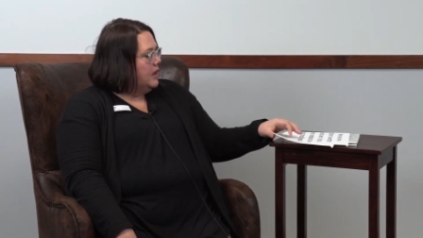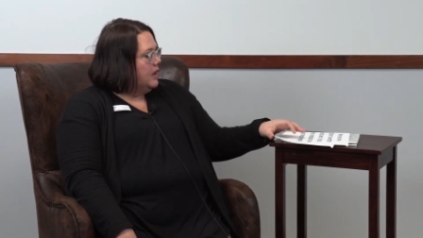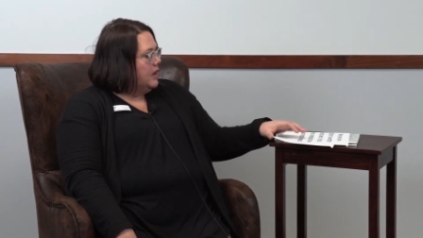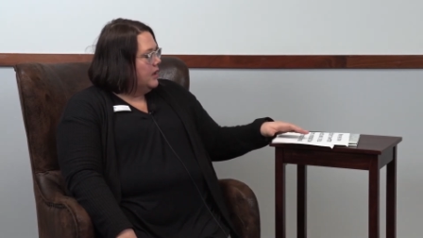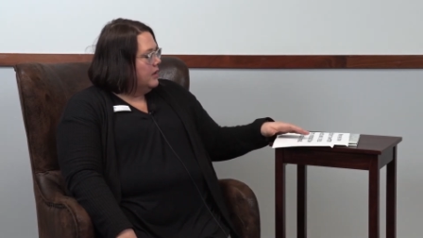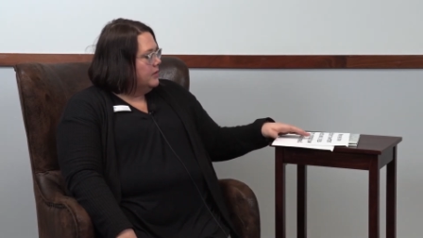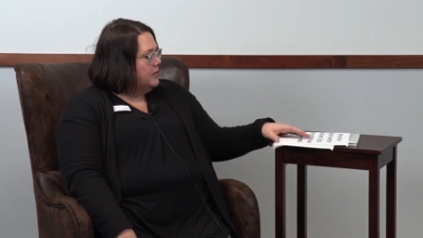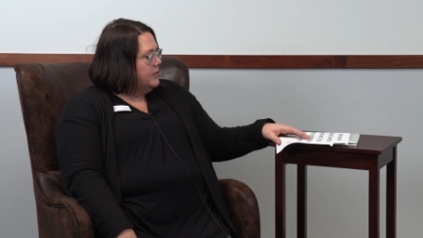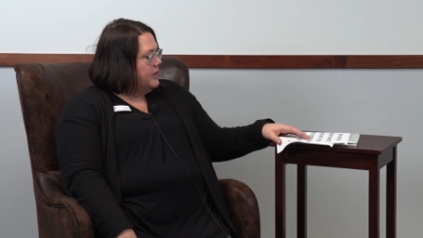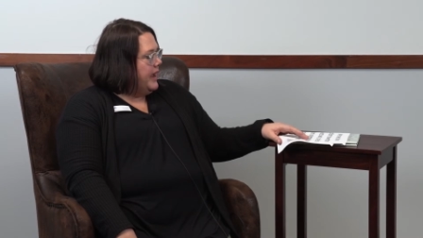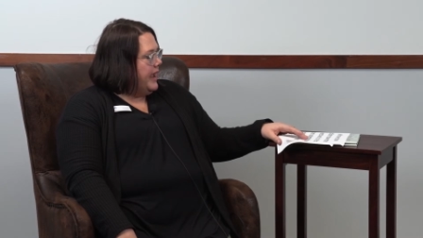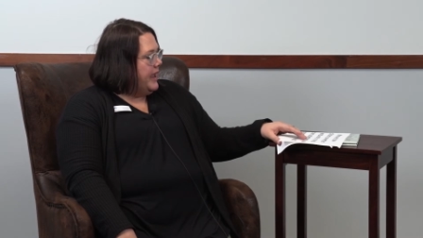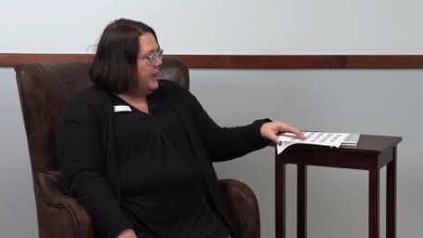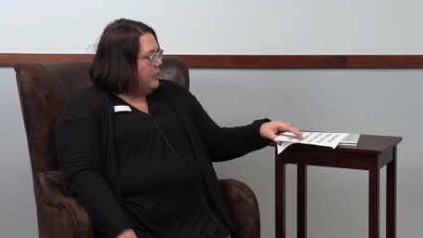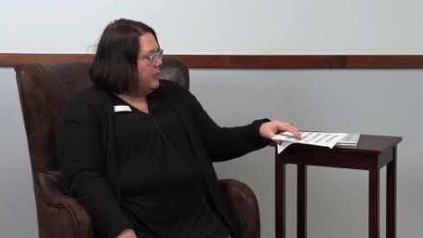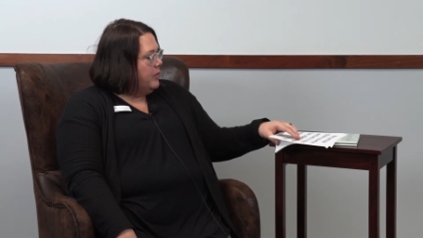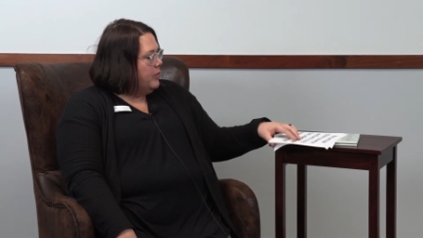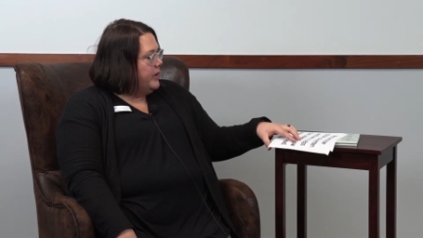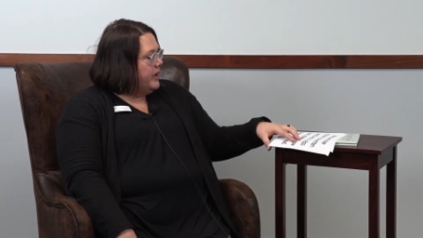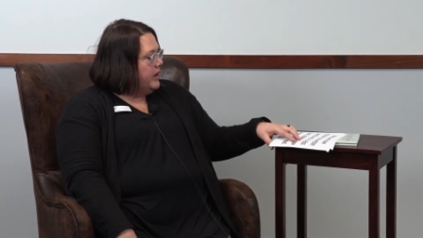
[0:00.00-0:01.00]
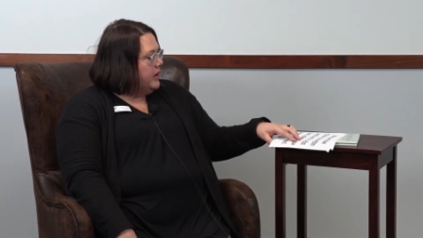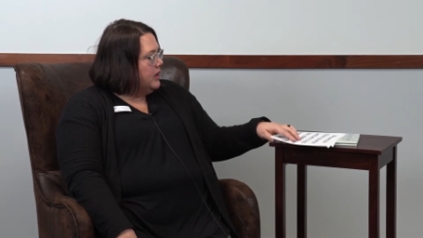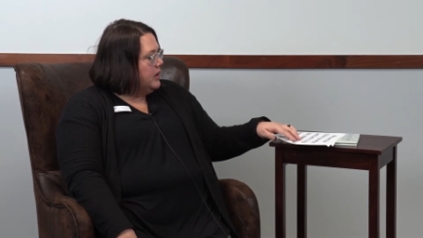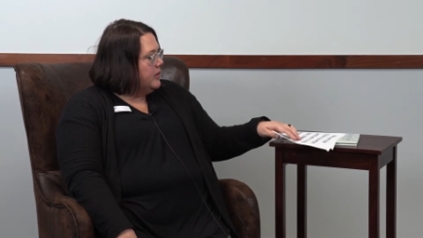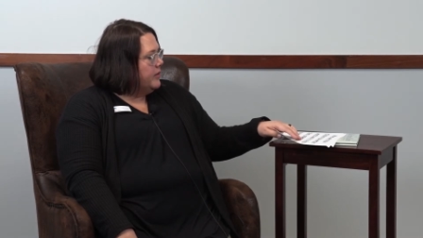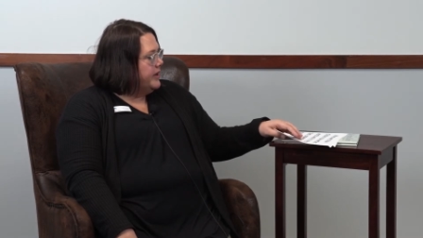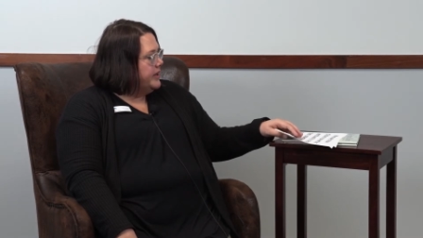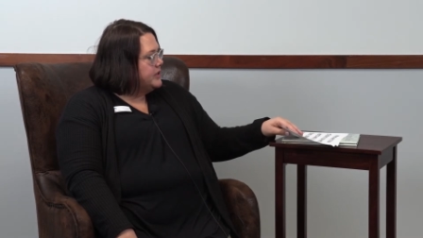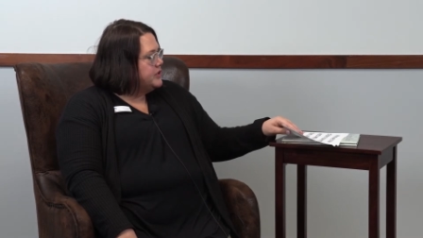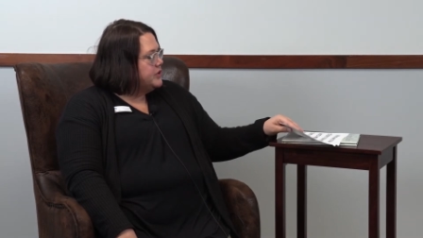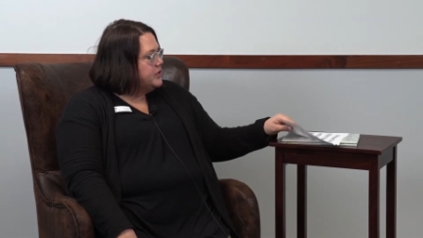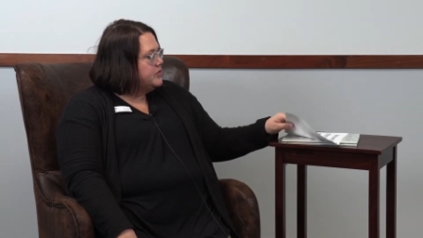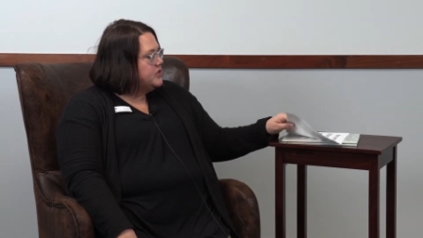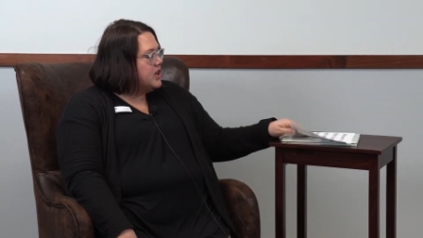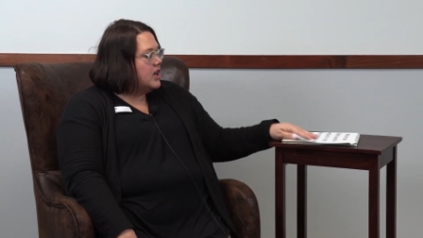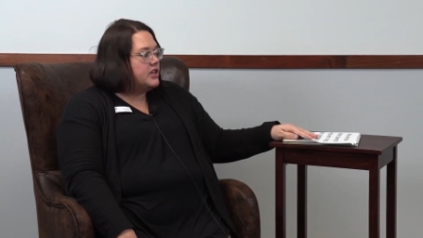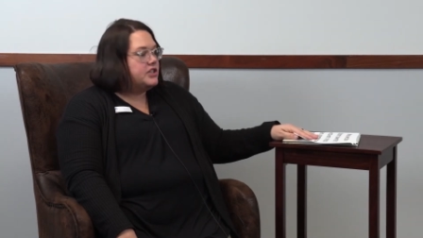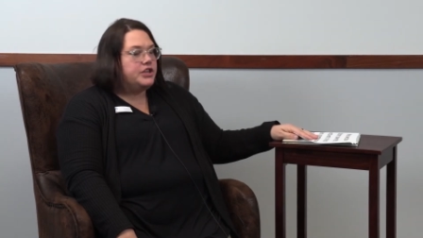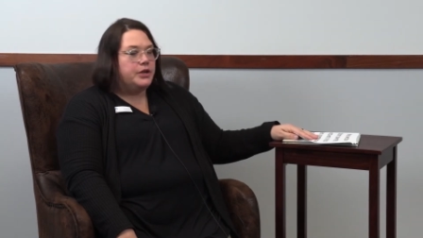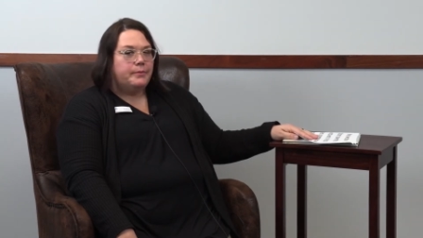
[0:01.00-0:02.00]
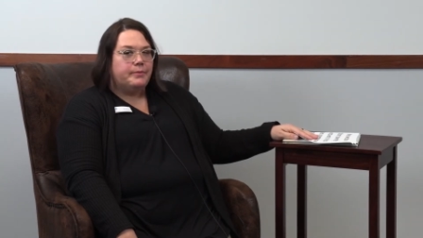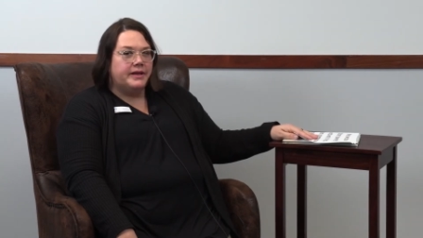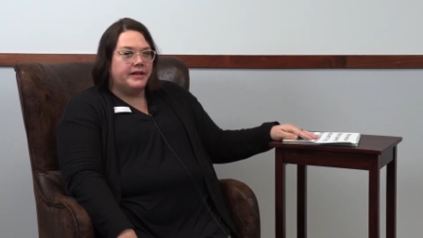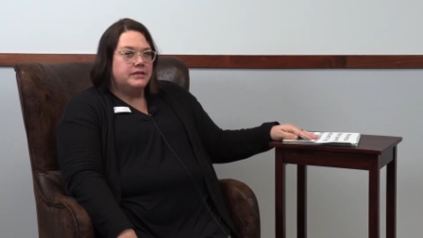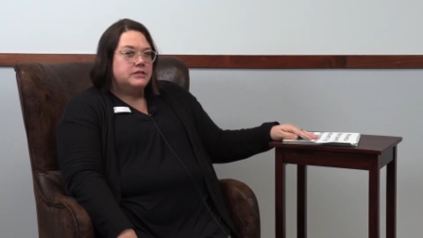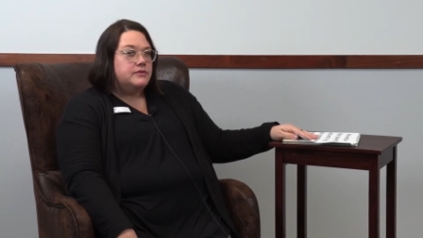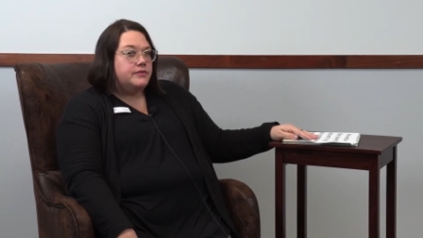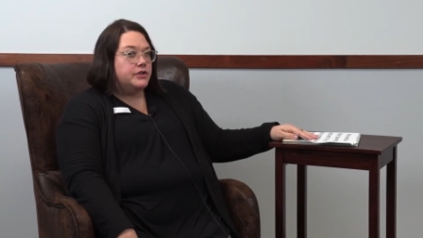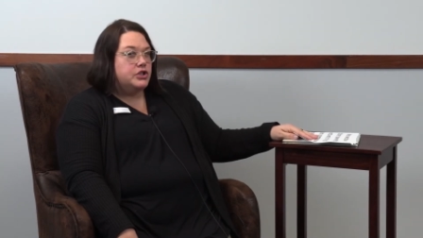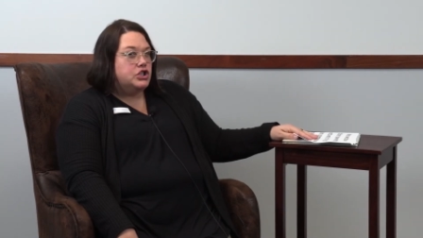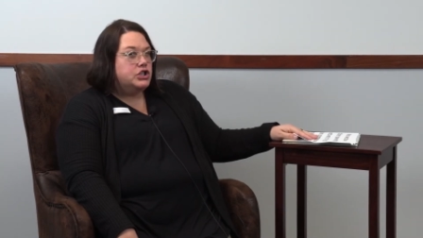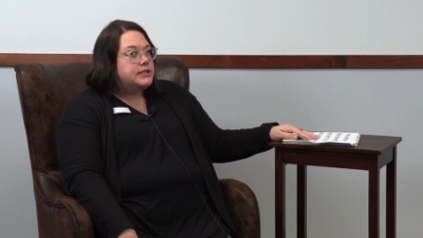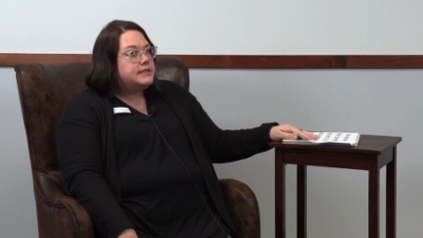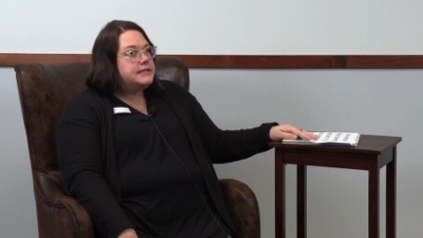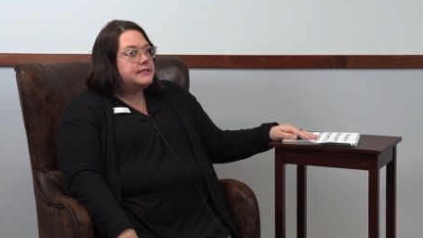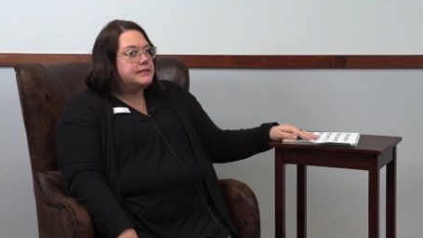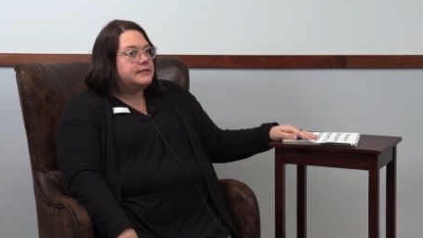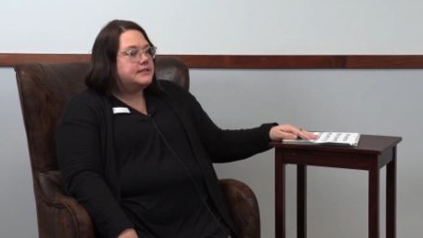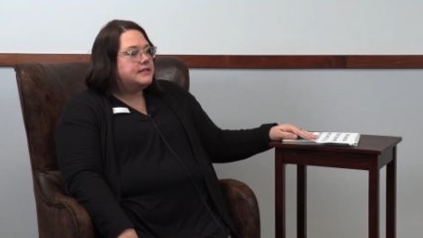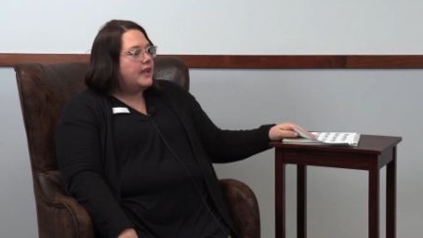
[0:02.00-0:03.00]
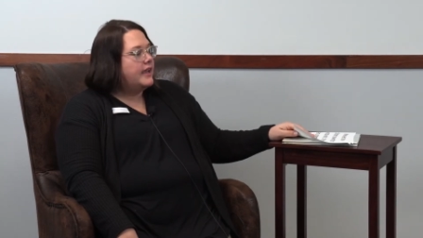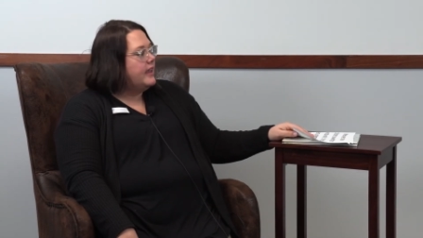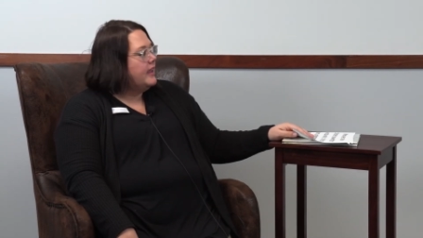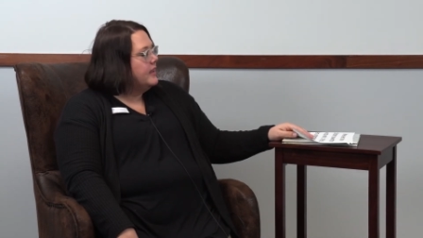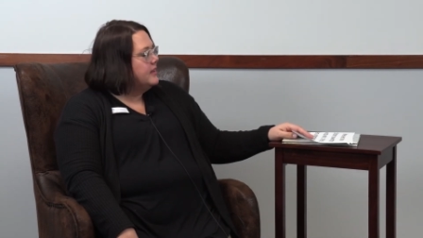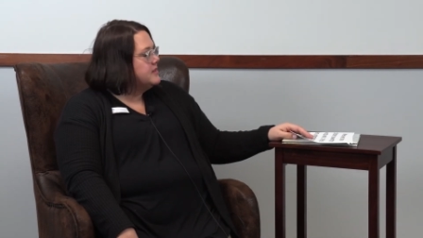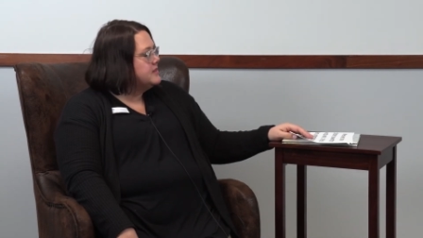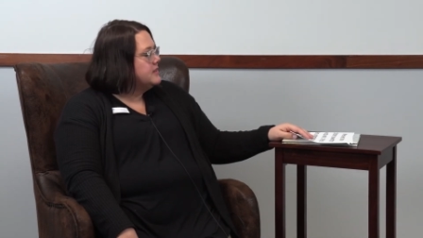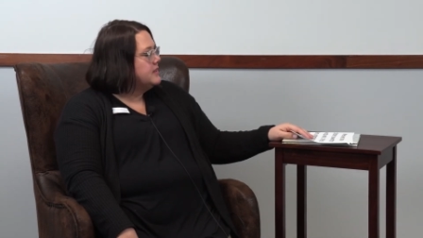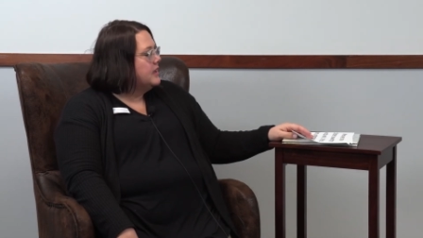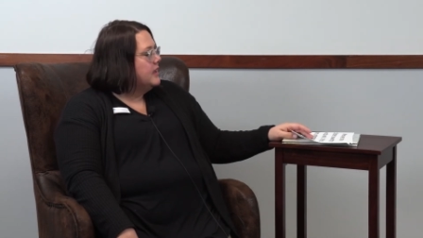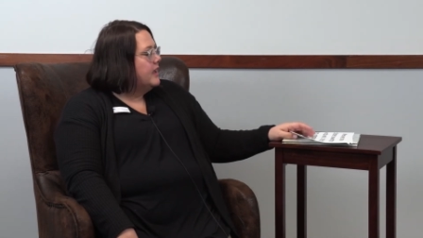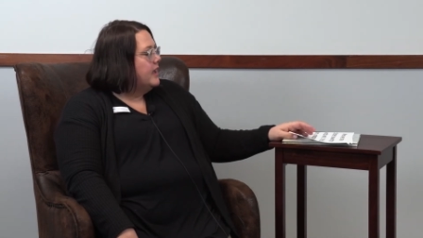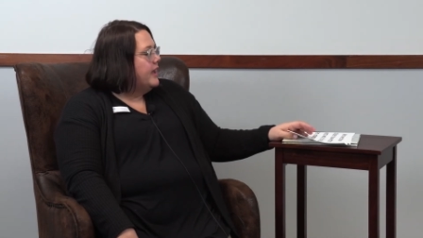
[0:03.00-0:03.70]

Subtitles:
All right, well, we are going to talk to your bigs for just a second.